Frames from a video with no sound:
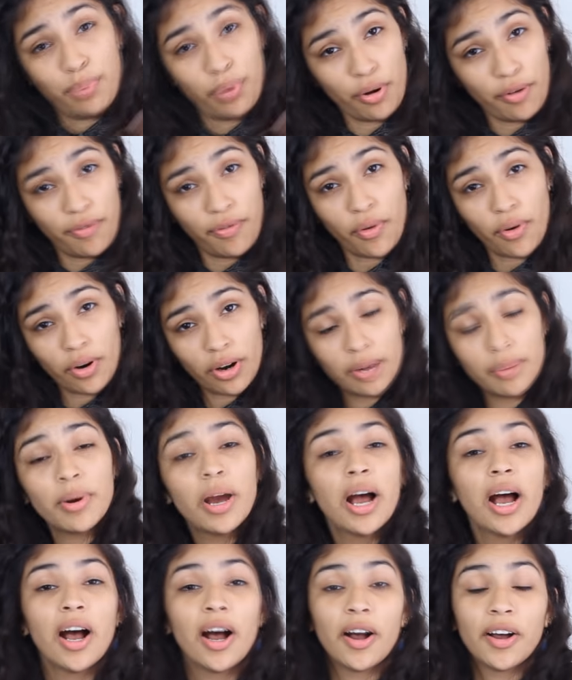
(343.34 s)

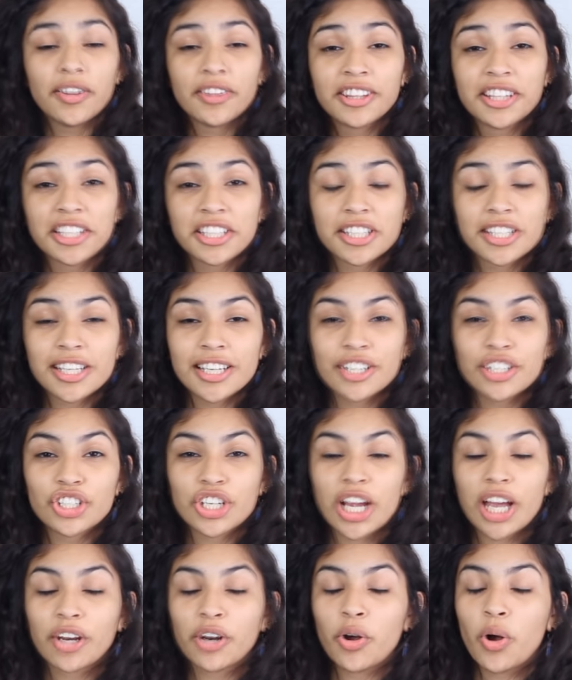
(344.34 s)
perform on this
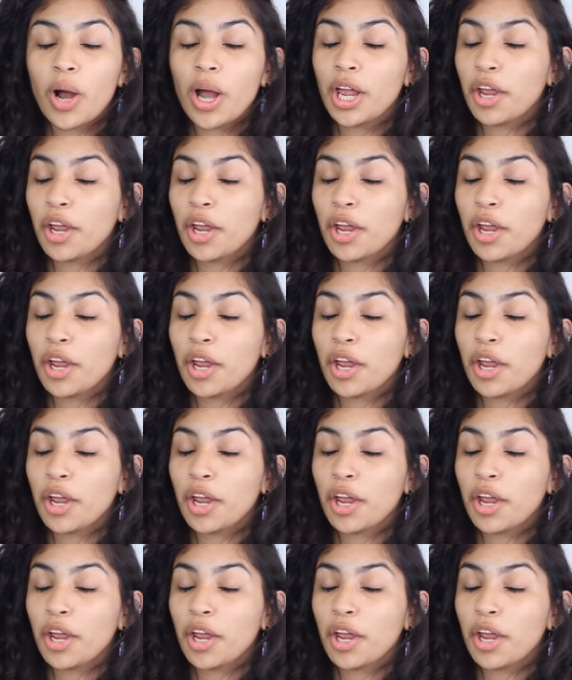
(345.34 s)
channel.